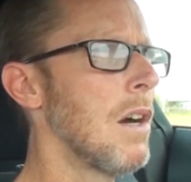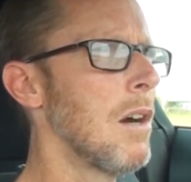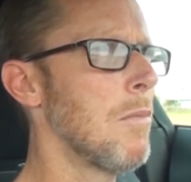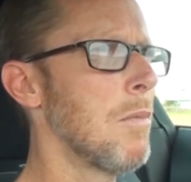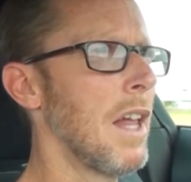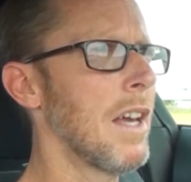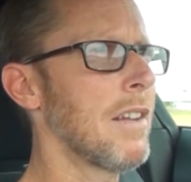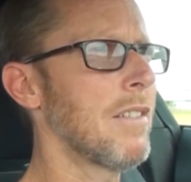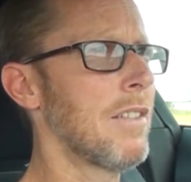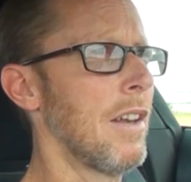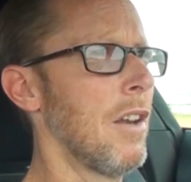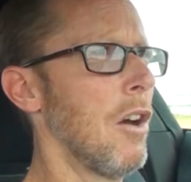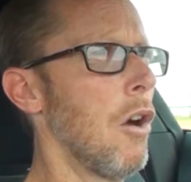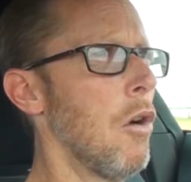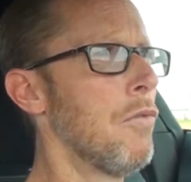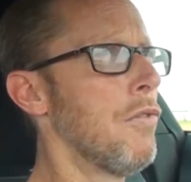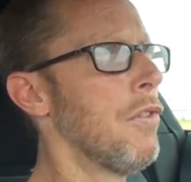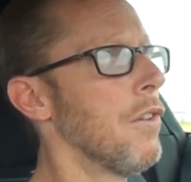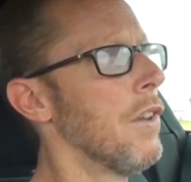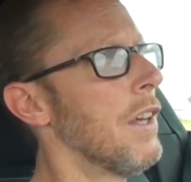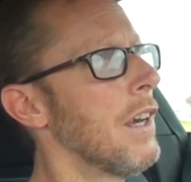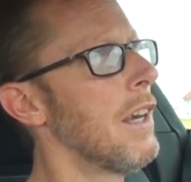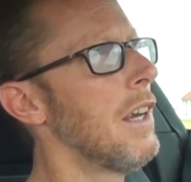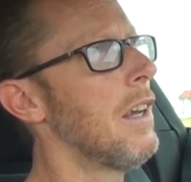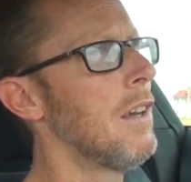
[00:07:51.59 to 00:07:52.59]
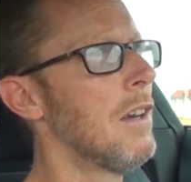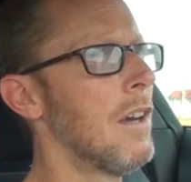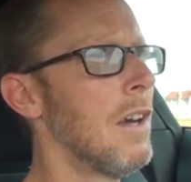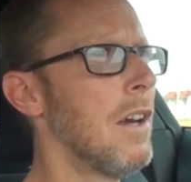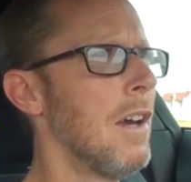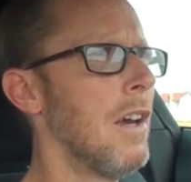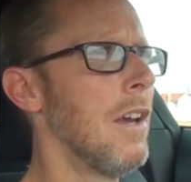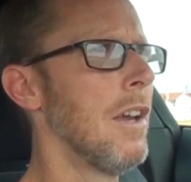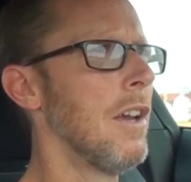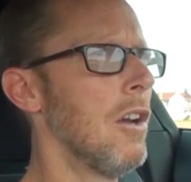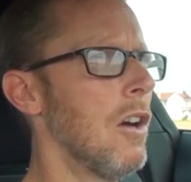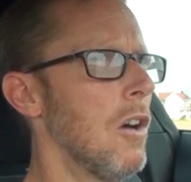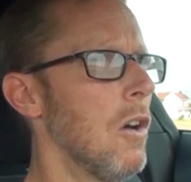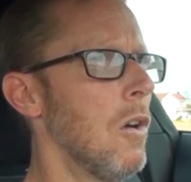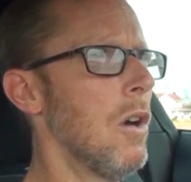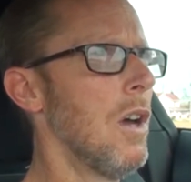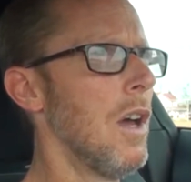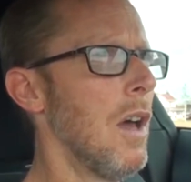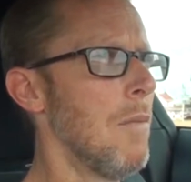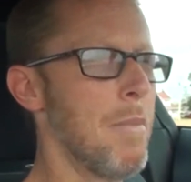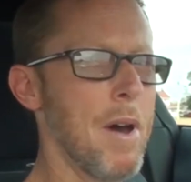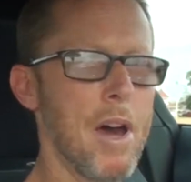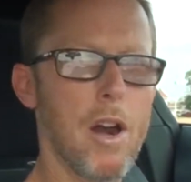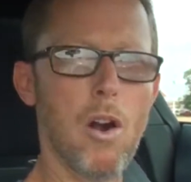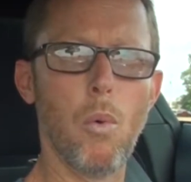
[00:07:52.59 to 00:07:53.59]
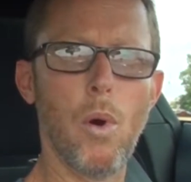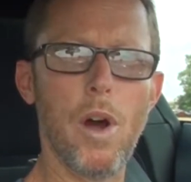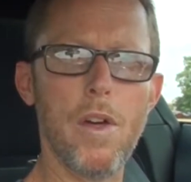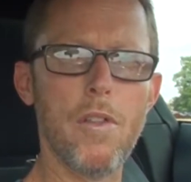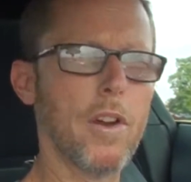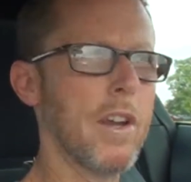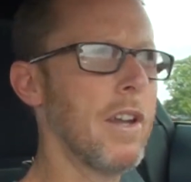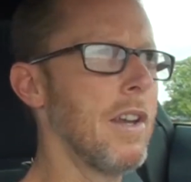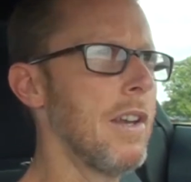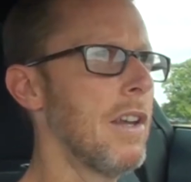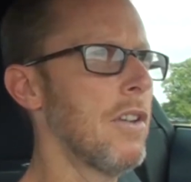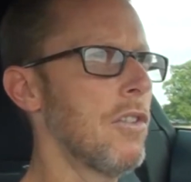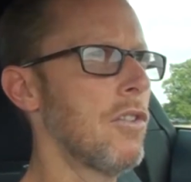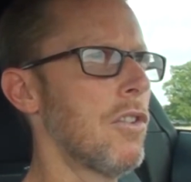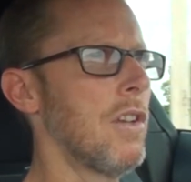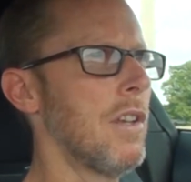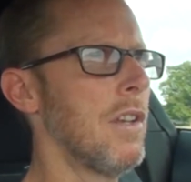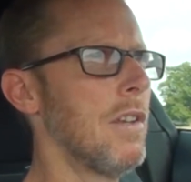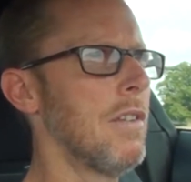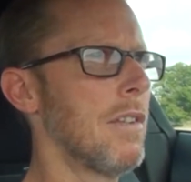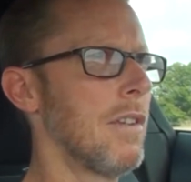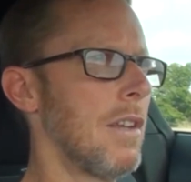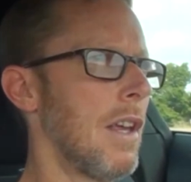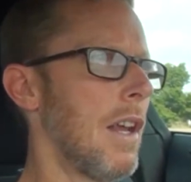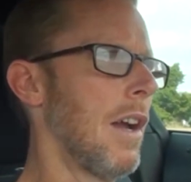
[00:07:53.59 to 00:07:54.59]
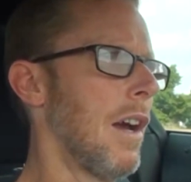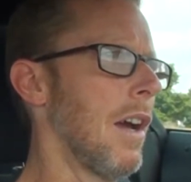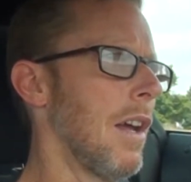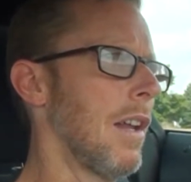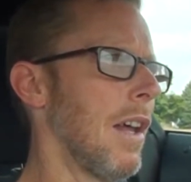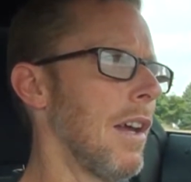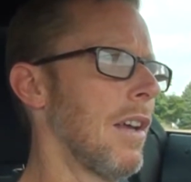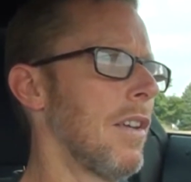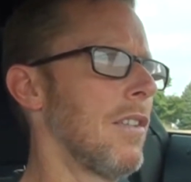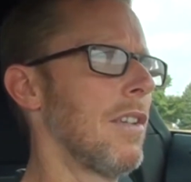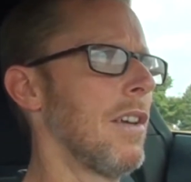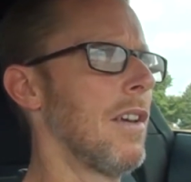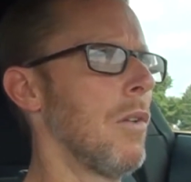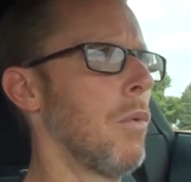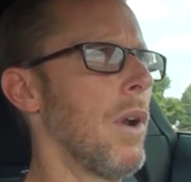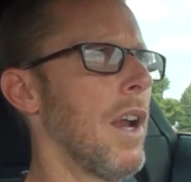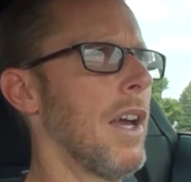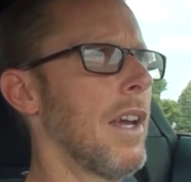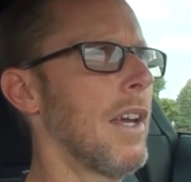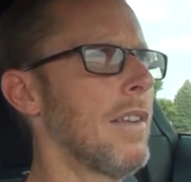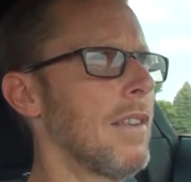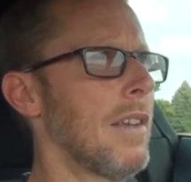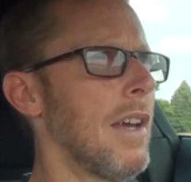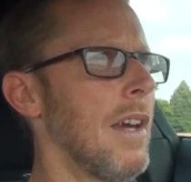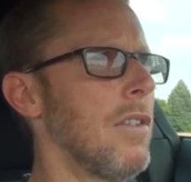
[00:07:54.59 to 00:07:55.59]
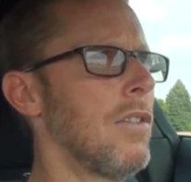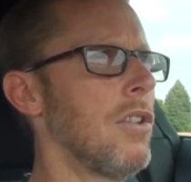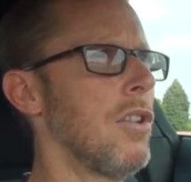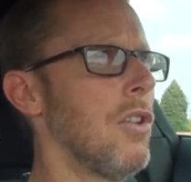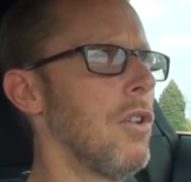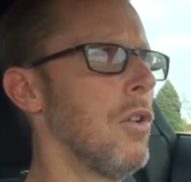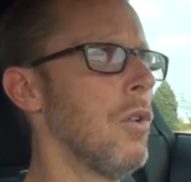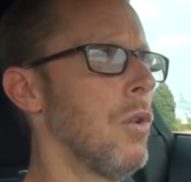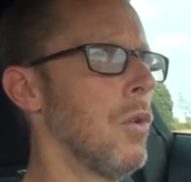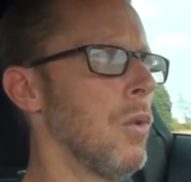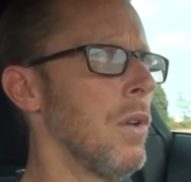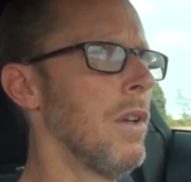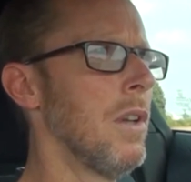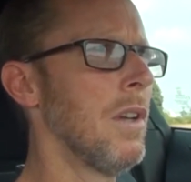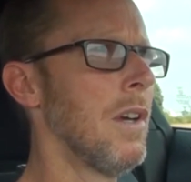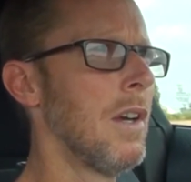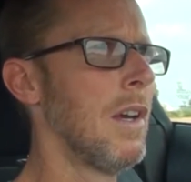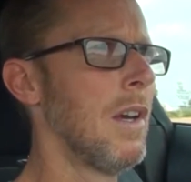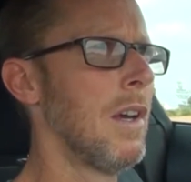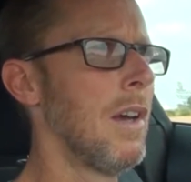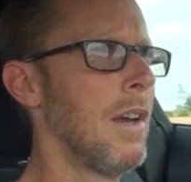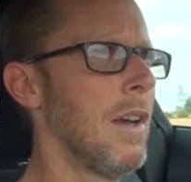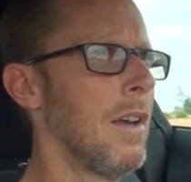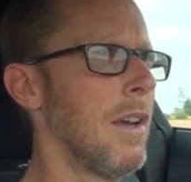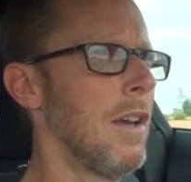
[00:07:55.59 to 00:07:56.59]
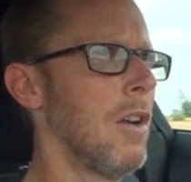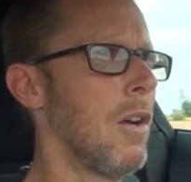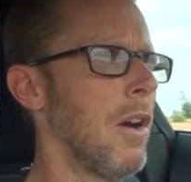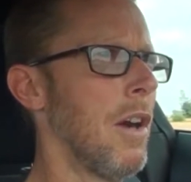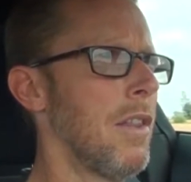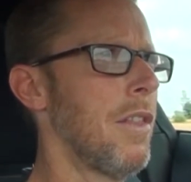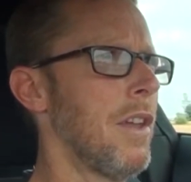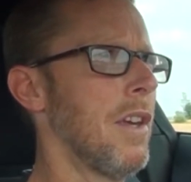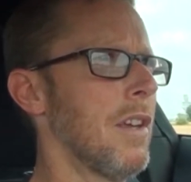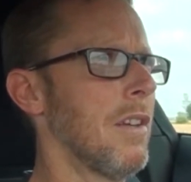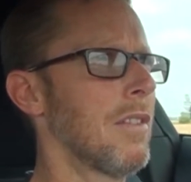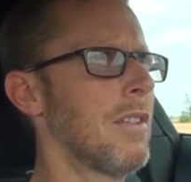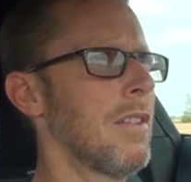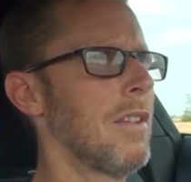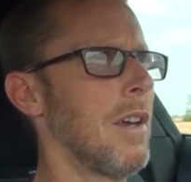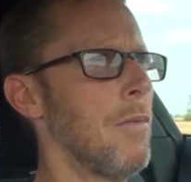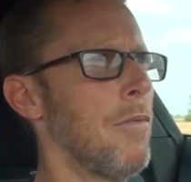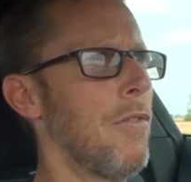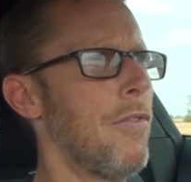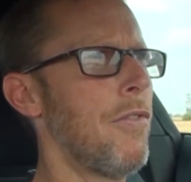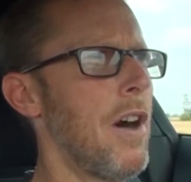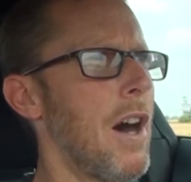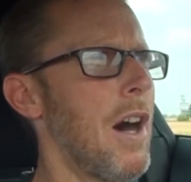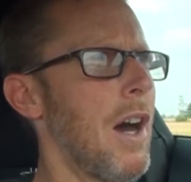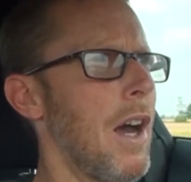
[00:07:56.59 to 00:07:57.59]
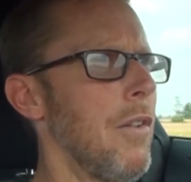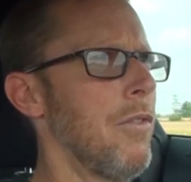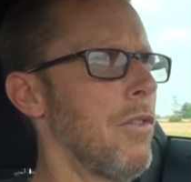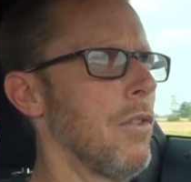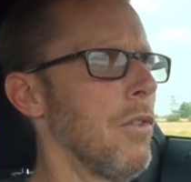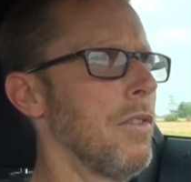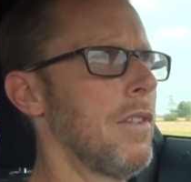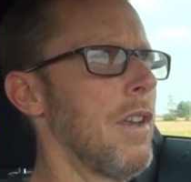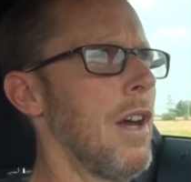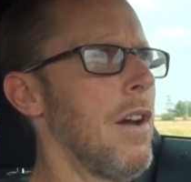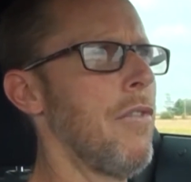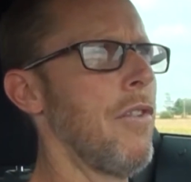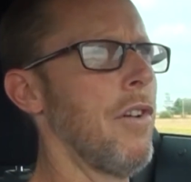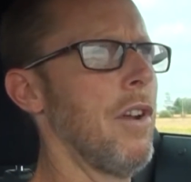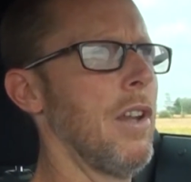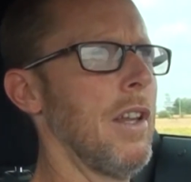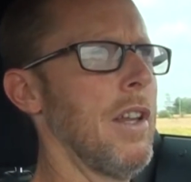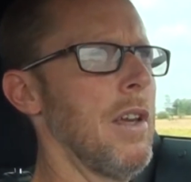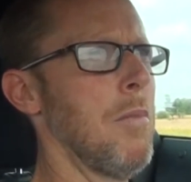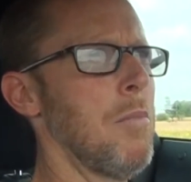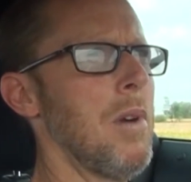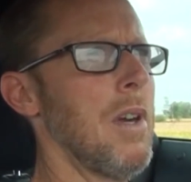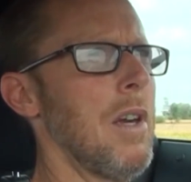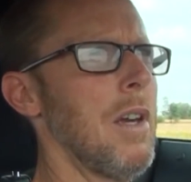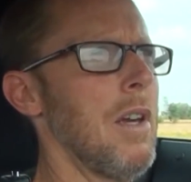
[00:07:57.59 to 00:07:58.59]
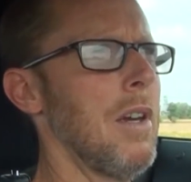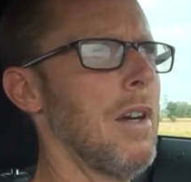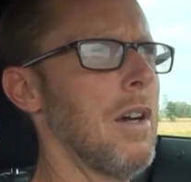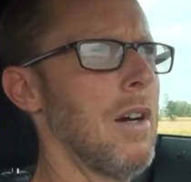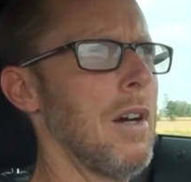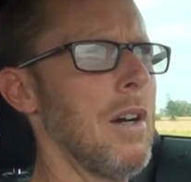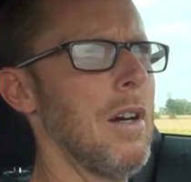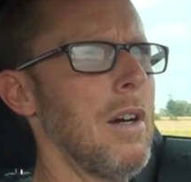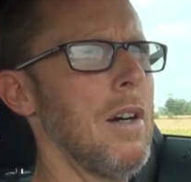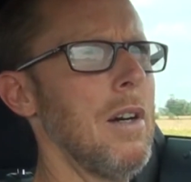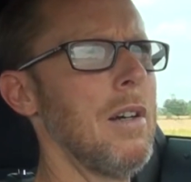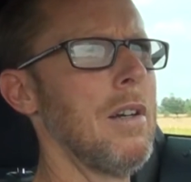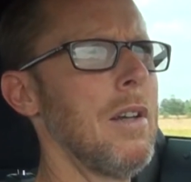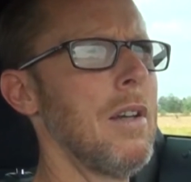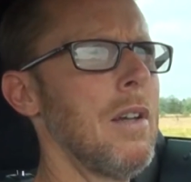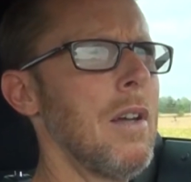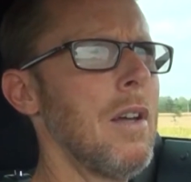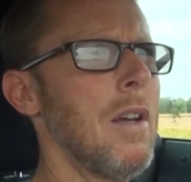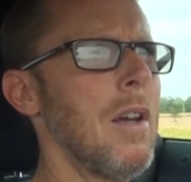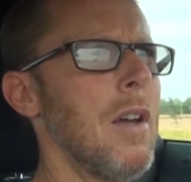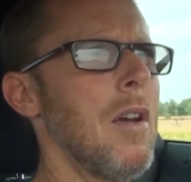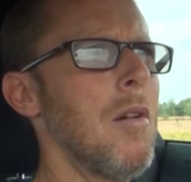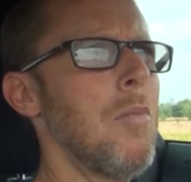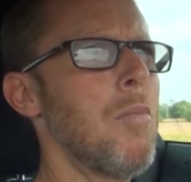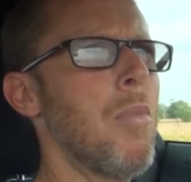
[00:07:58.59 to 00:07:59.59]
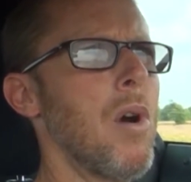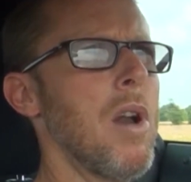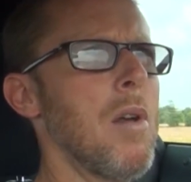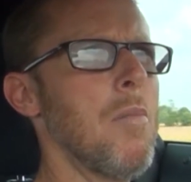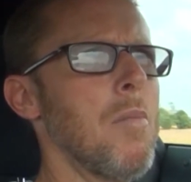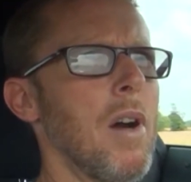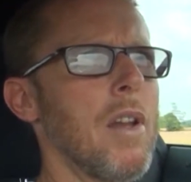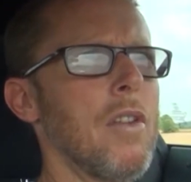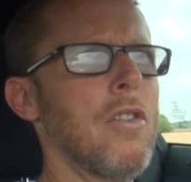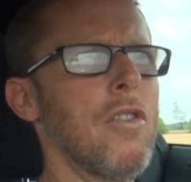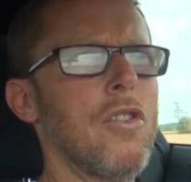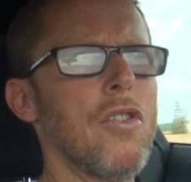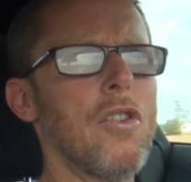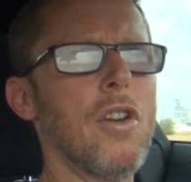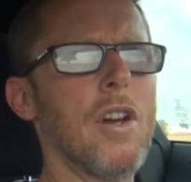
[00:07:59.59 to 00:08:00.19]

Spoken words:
Like I said, hopefully, you know, better weather conditions, and then like I said, when I get that tune, you know, I think sub 5s will definitely be pretty much